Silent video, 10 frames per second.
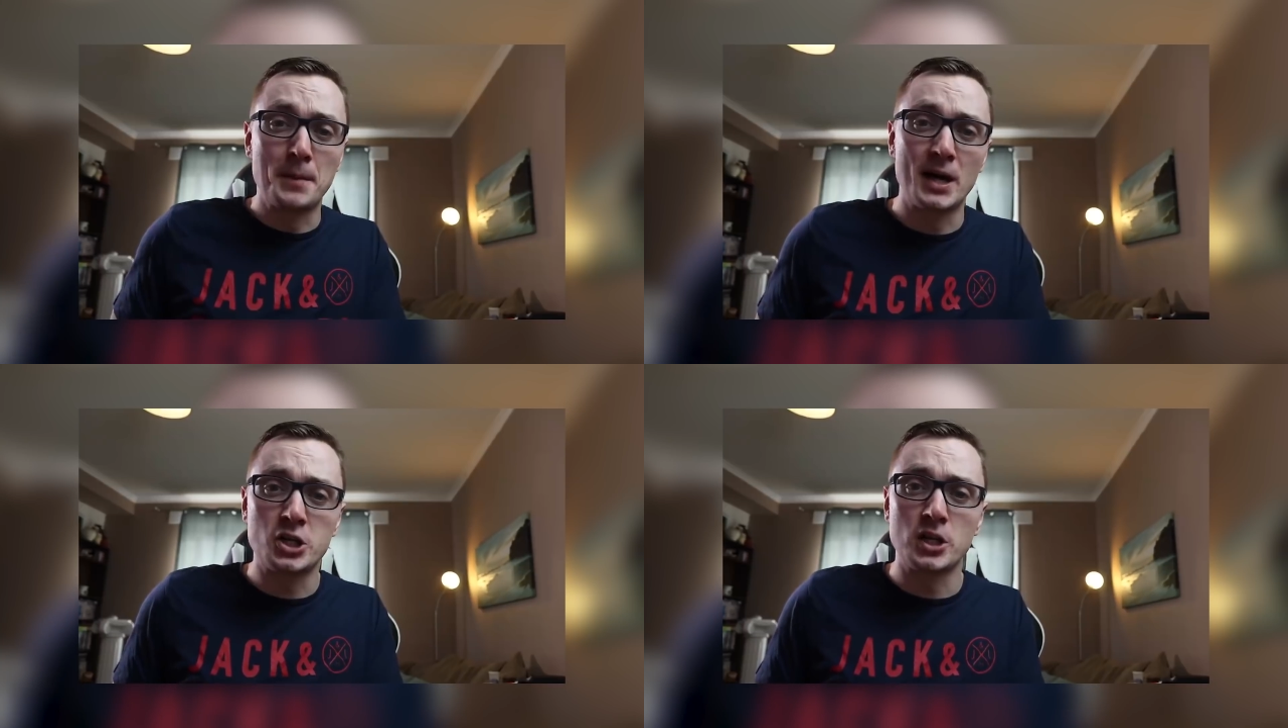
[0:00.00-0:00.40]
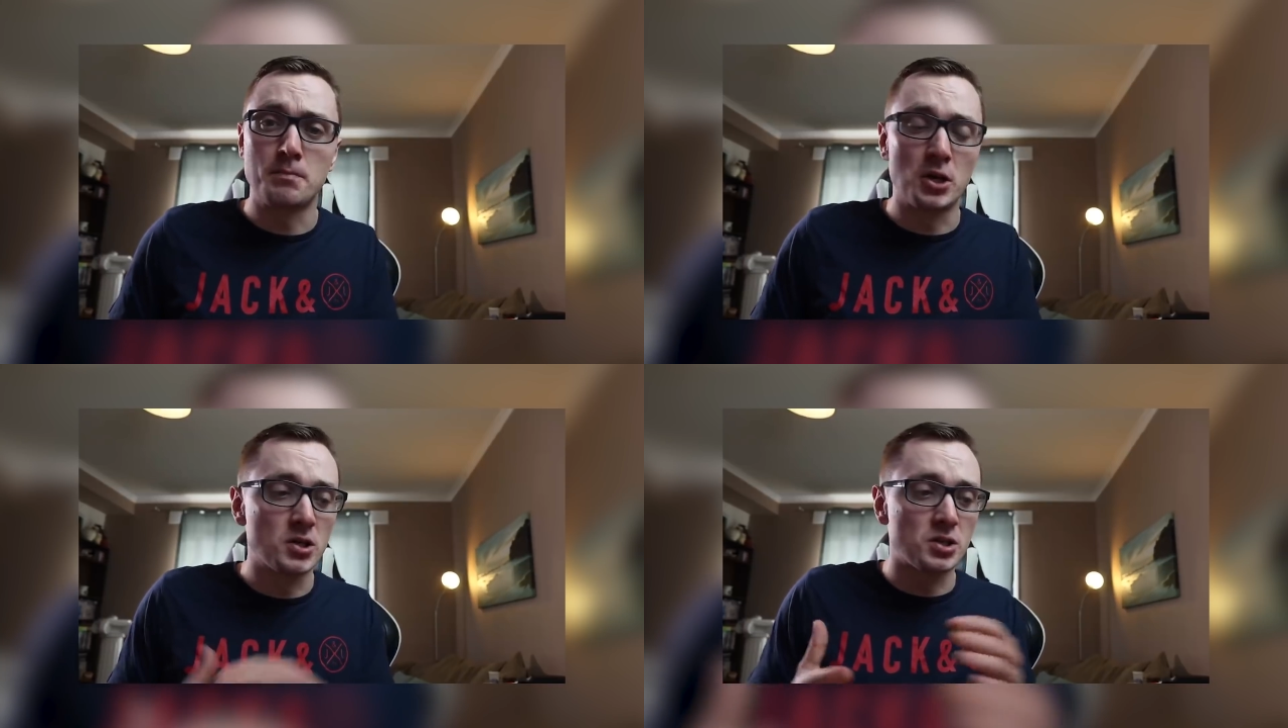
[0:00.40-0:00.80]
Batchy
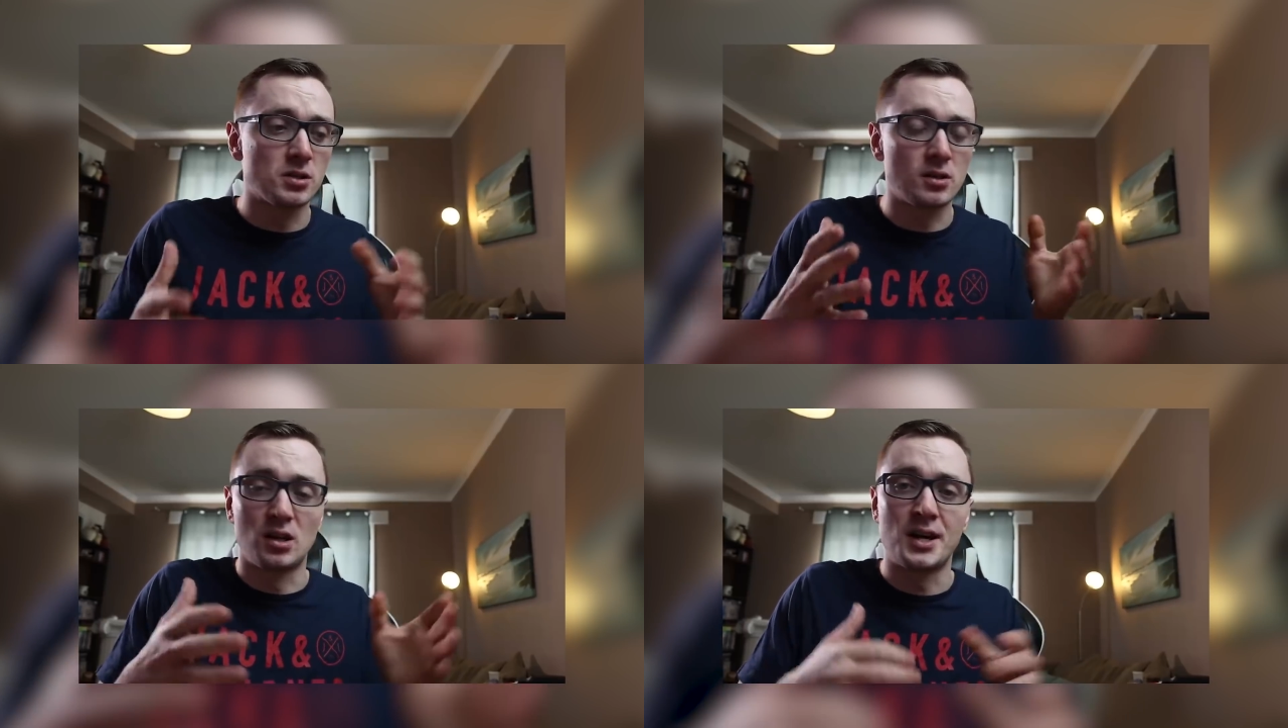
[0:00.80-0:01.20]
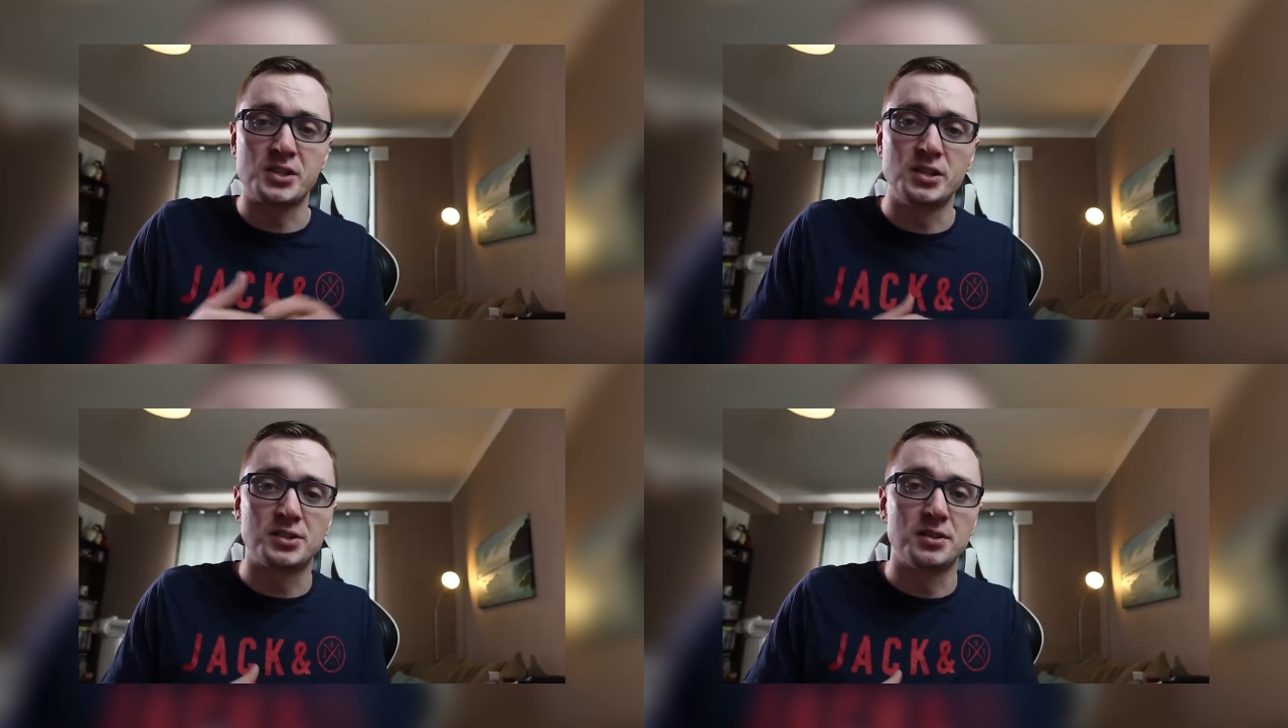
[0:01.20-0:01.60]
because of the
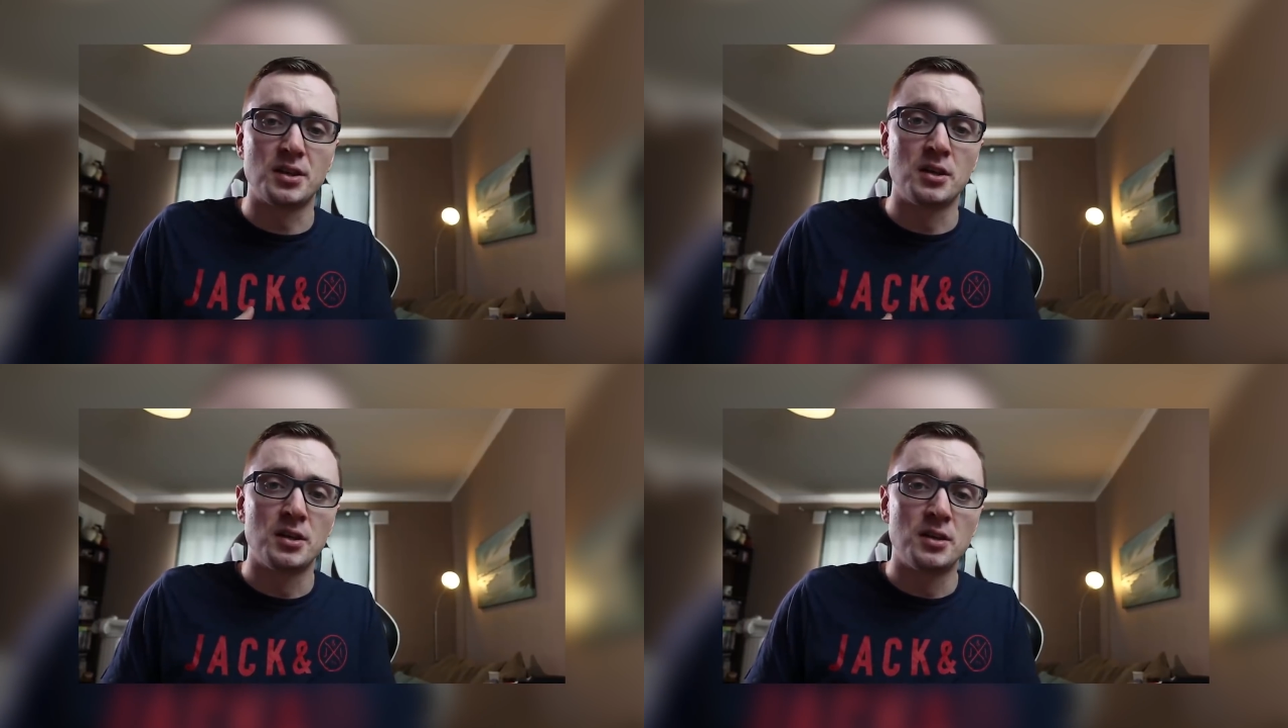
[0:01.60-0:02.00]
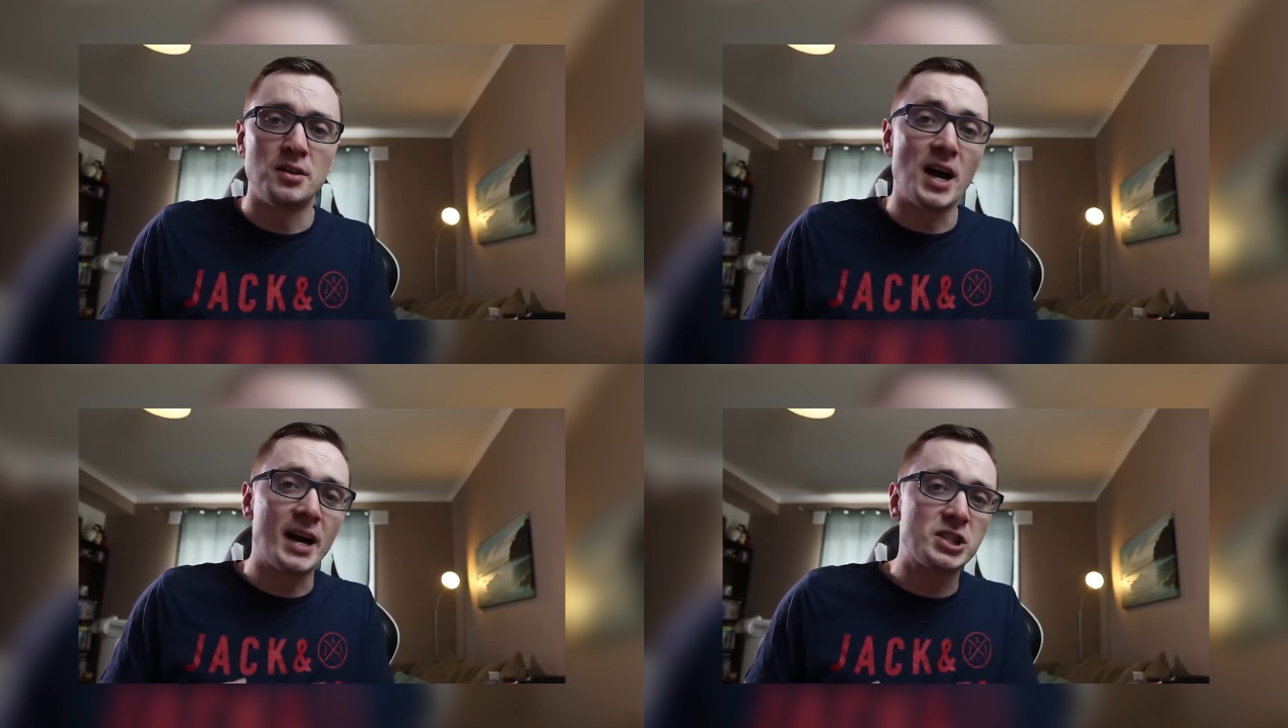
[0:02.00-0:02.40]
glasses and the,
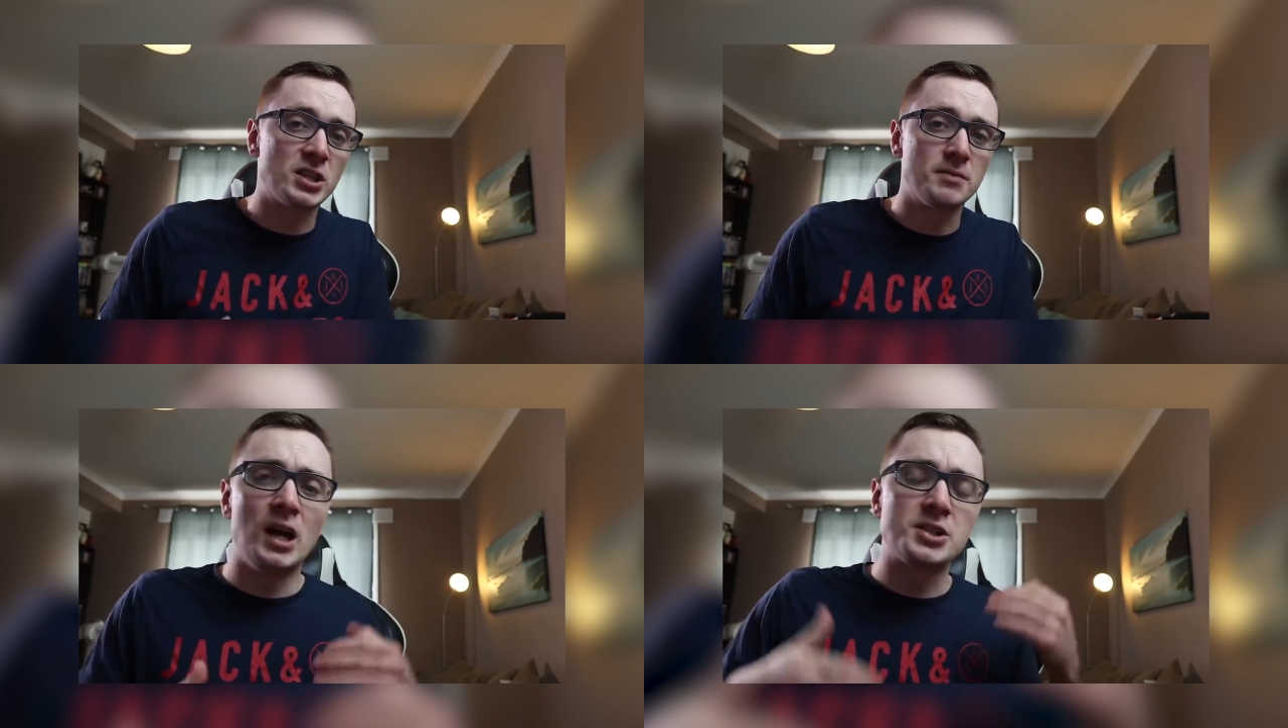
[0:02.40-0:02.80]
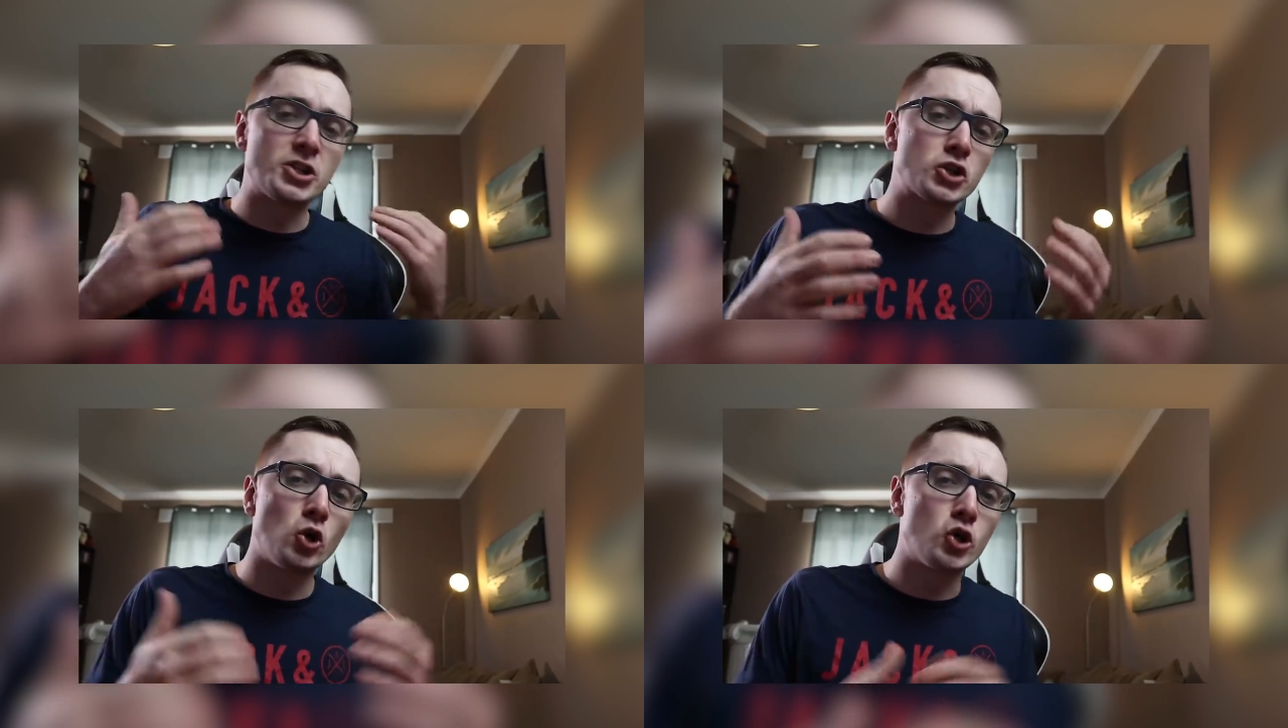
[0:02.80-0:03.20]
the accent, is
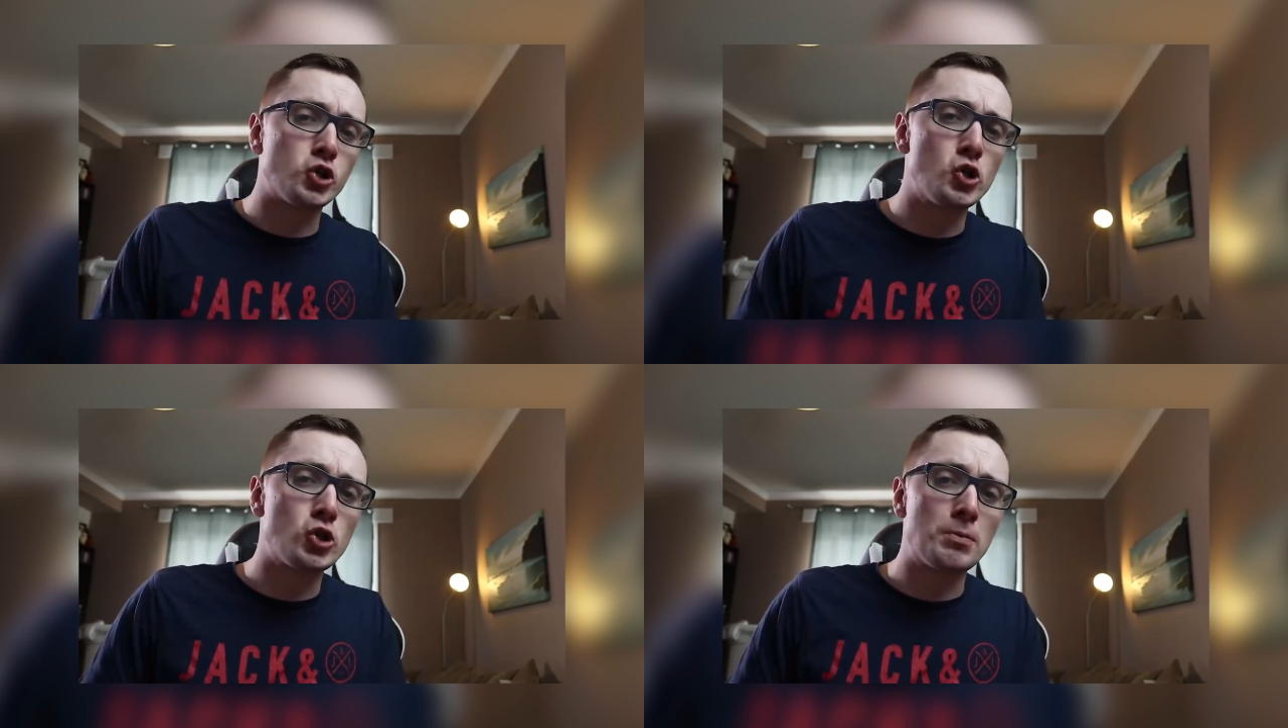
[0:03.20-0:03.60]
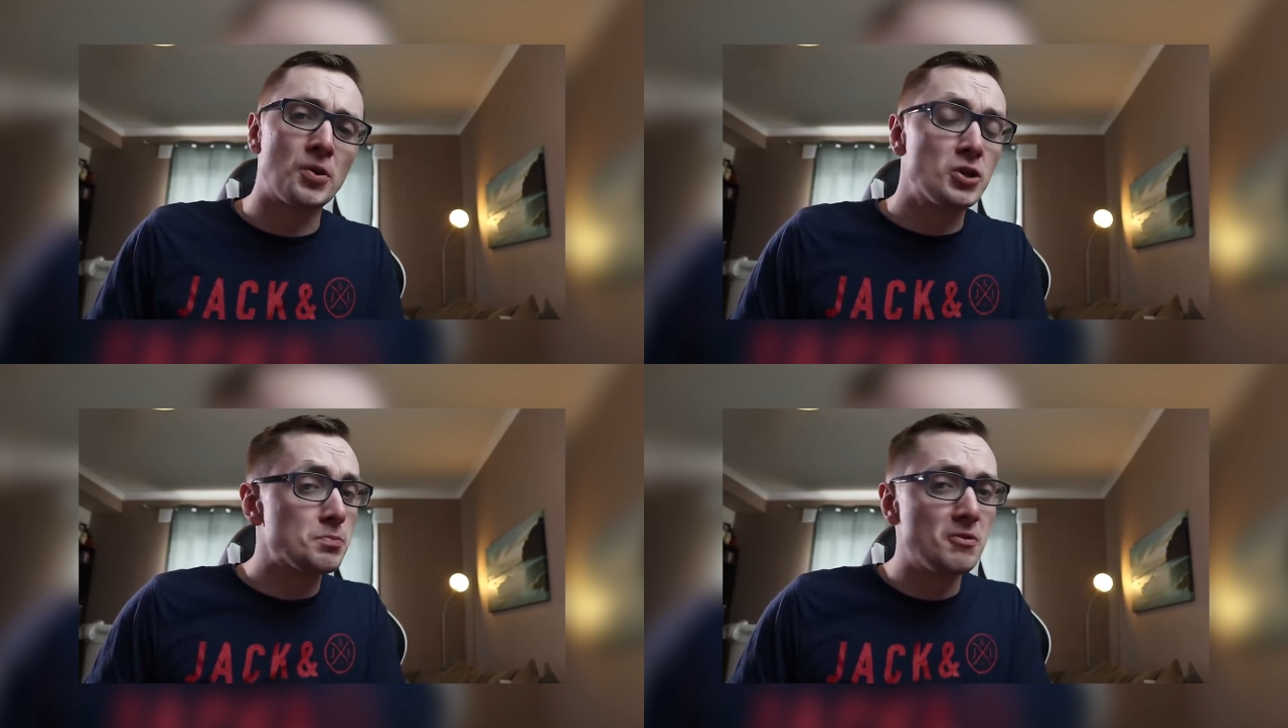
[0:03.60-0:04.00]
a Scottish
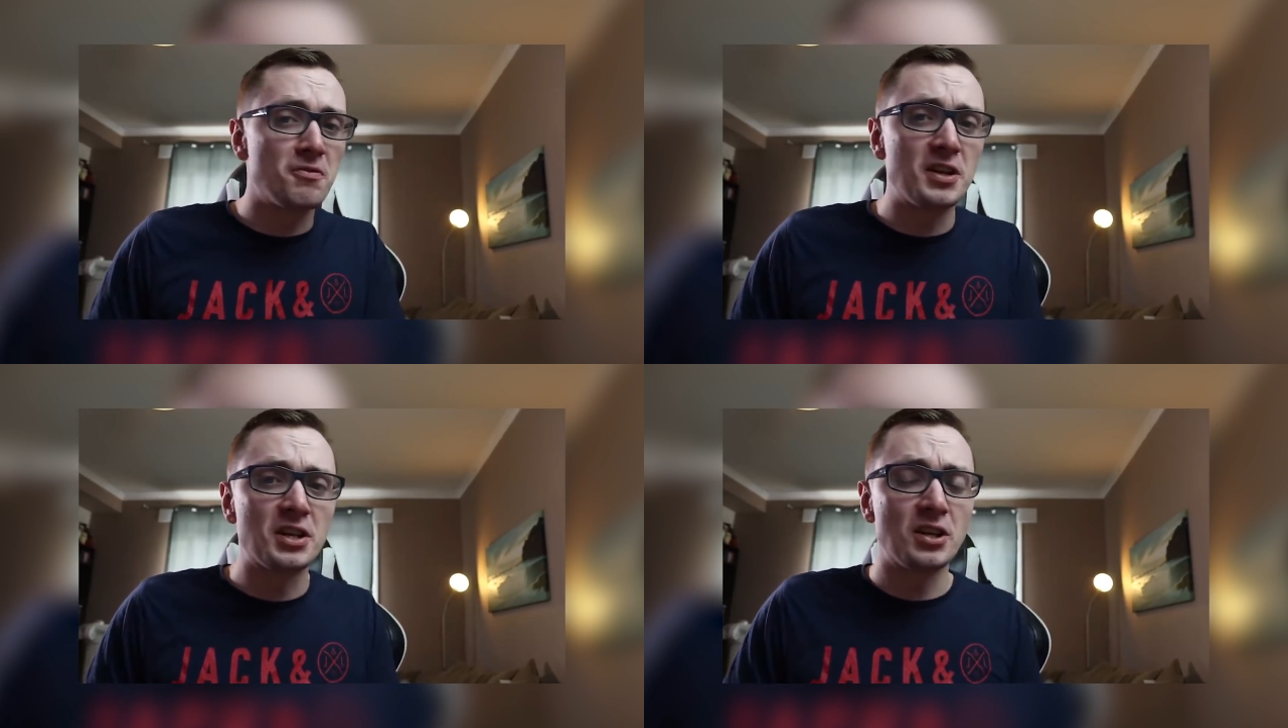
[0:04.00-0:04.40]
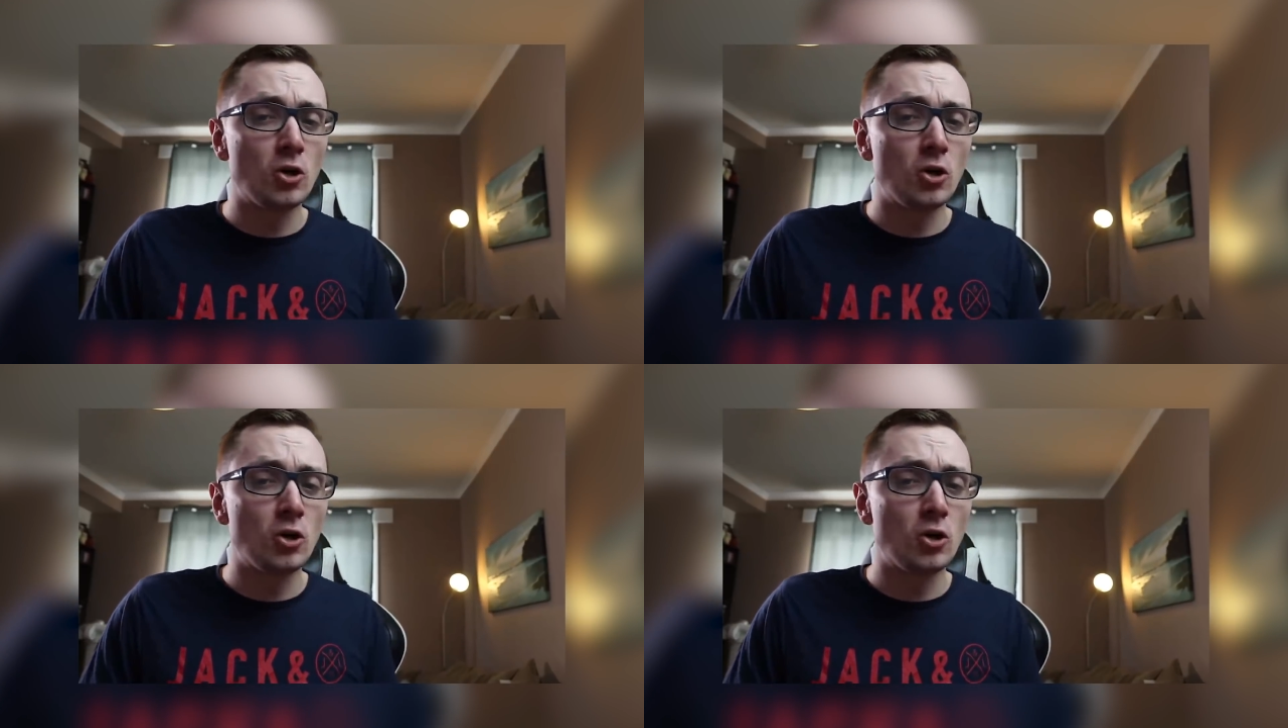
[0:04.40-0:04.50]
YouTuber that's been finding a